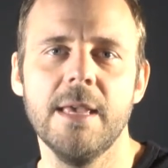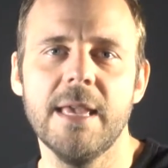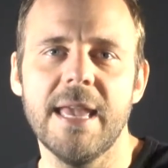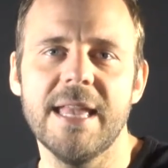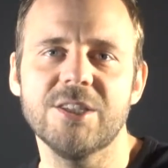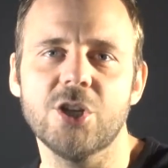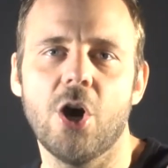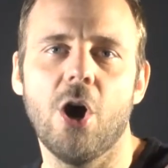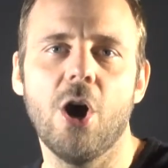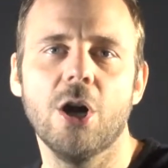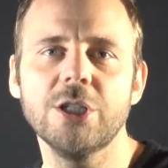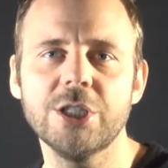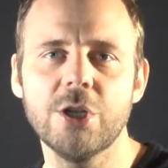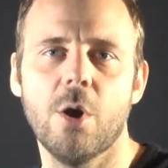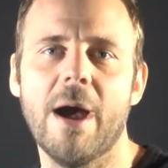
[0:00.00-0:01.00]
It's
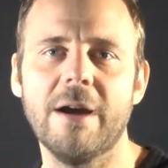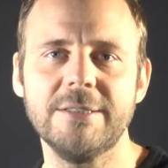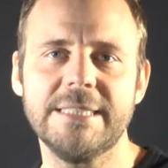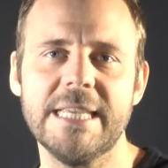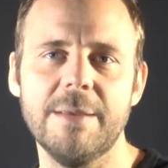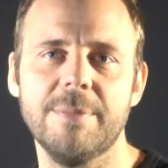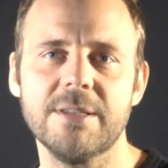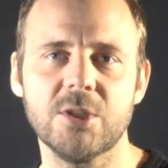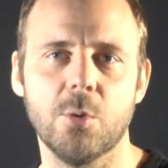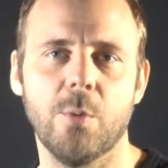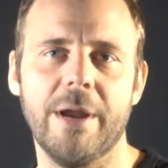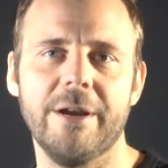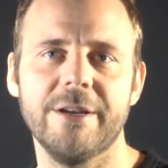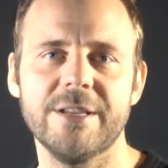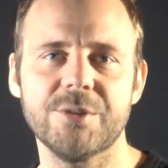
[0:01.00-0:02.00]
hard to know how deep this
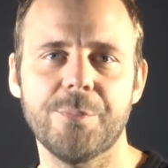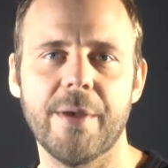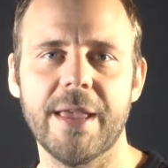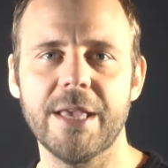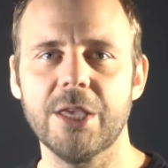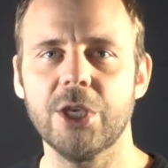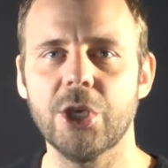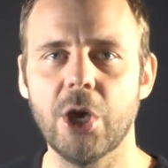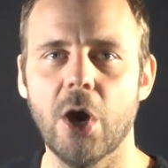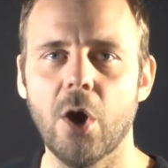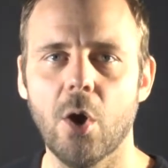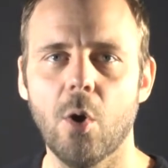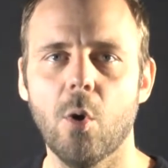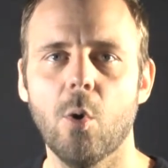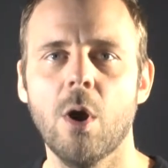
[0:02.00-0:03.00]
awareness might
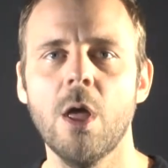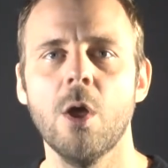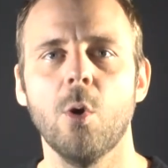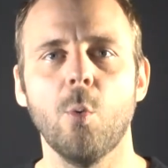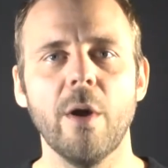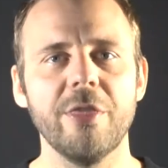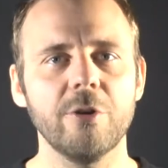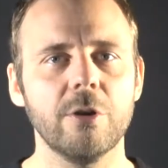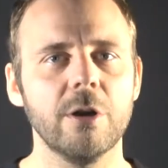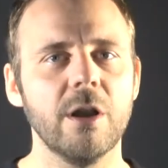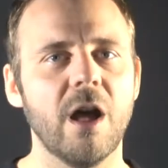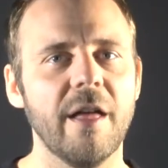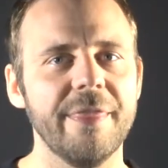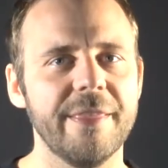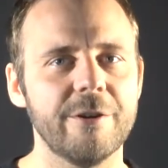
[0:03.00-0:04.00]
go, whether or
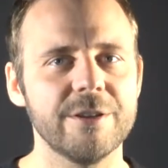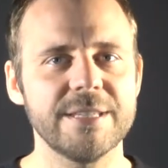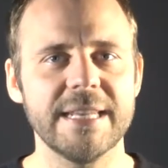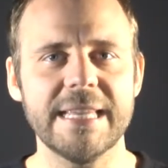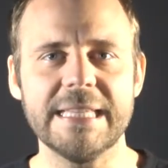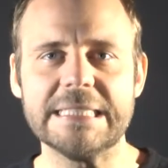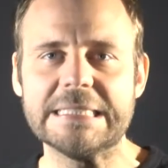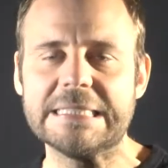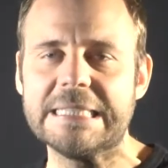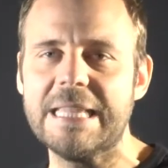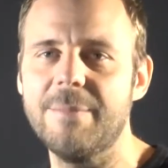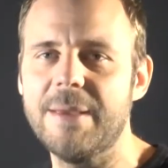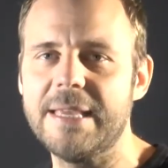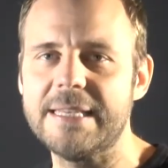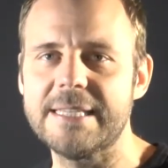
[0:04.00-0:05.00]
not there is any
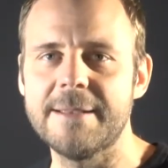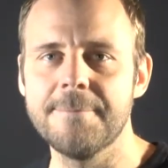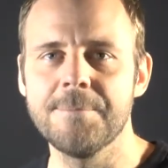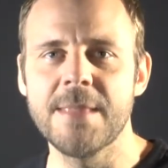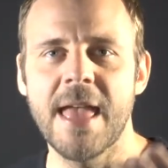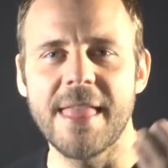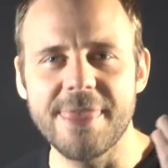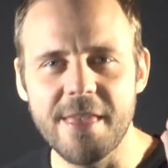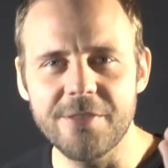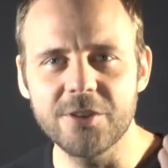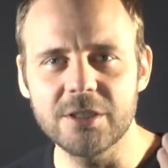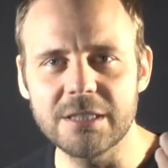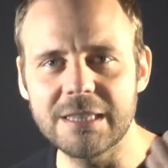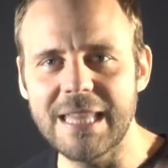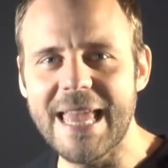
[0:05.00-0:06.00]
limit.
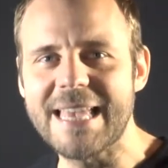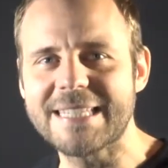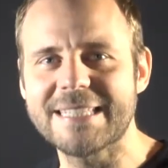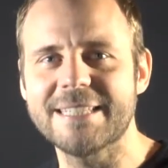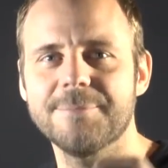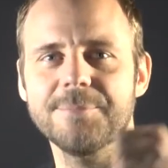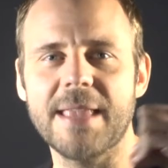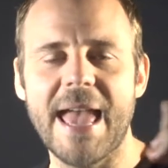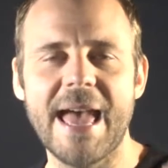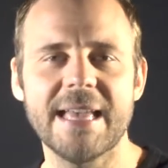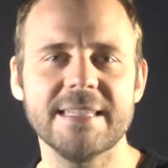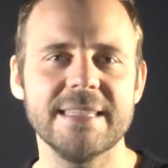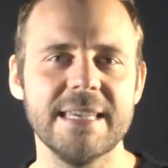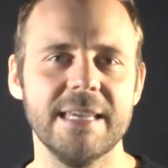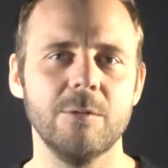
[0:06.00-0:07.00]
Nonetheless,
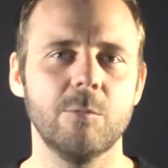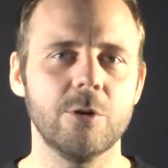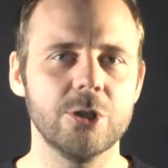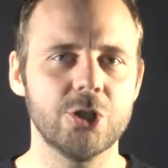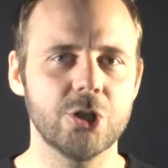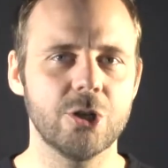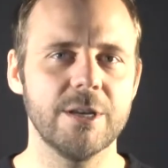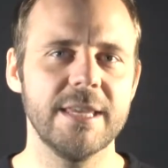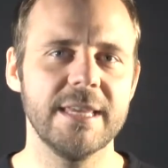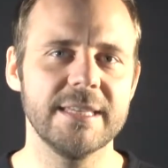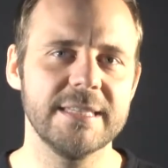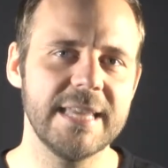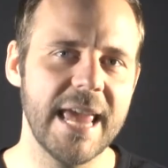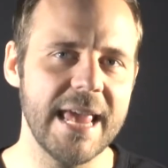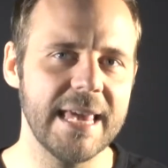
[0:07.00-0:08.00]
as the inward journey
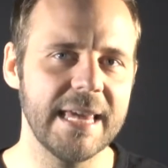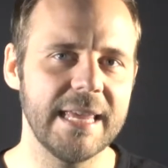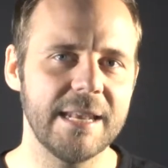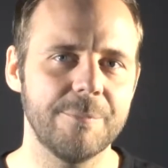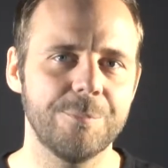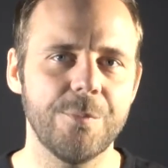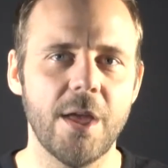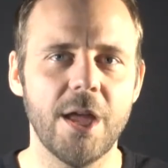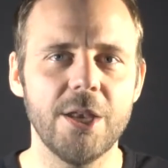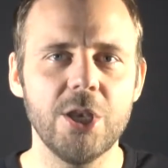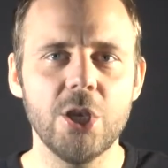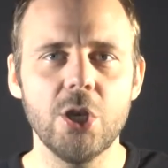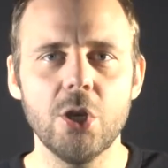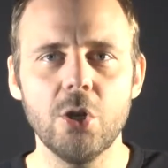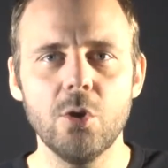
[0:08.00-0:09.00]
is taken, a
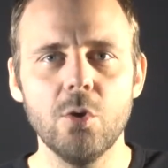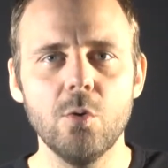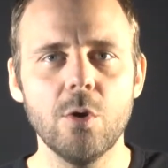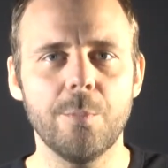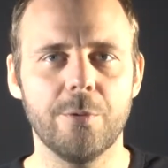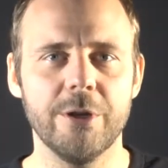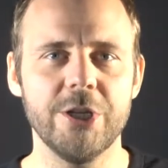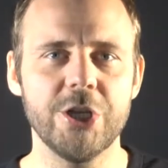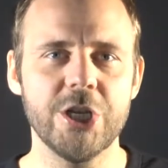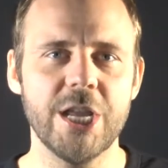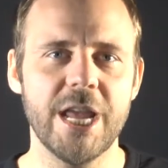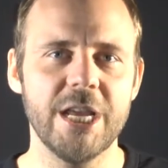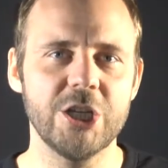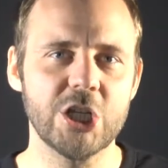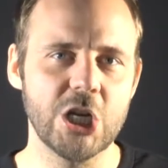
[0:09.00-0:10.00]
new
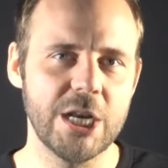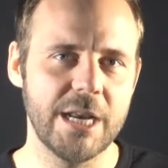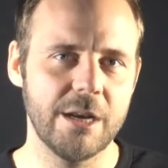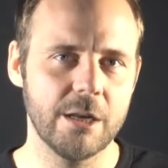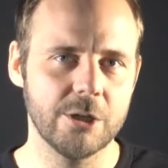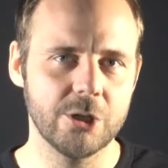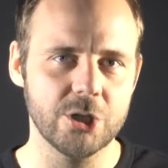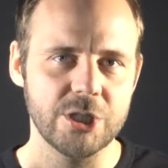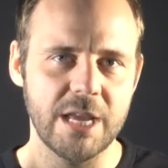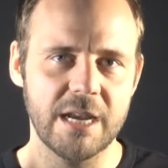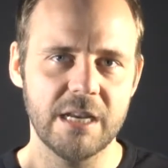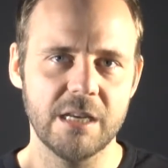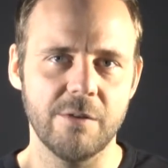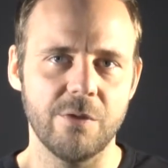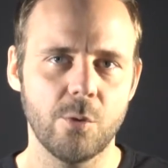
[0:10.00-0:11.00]
appreciation and
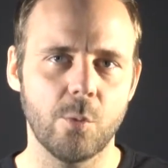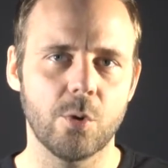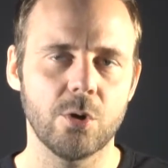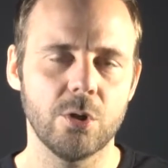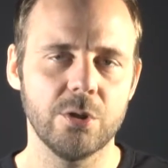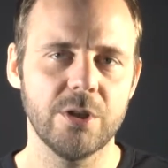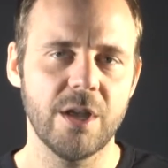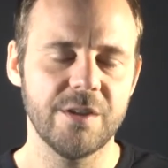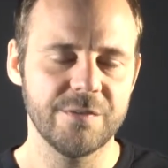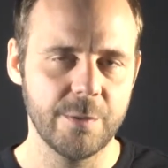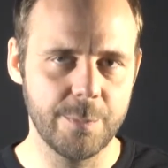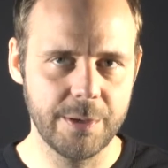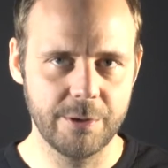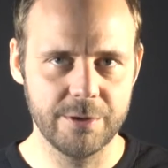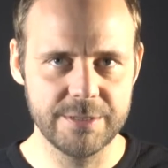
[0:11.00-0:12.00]
understanding of the world of
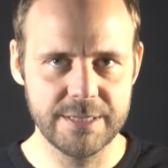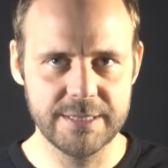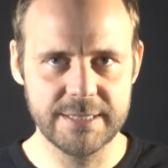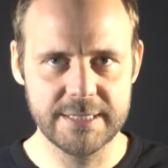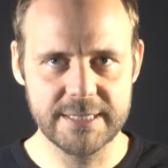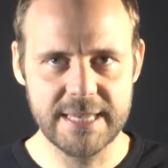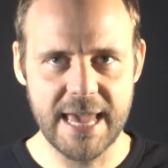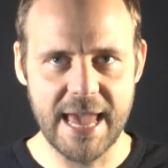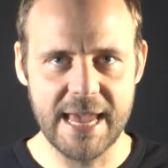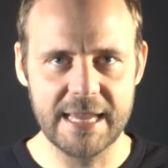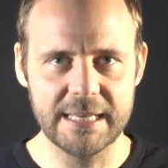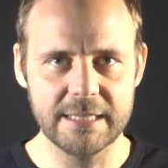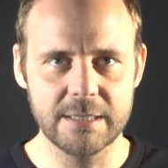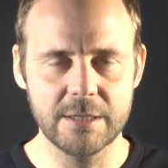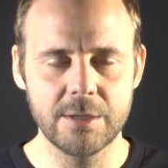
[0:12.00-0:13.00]
appearances is
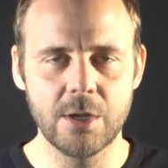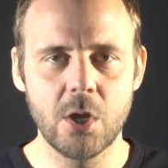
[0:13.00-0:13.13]
gained.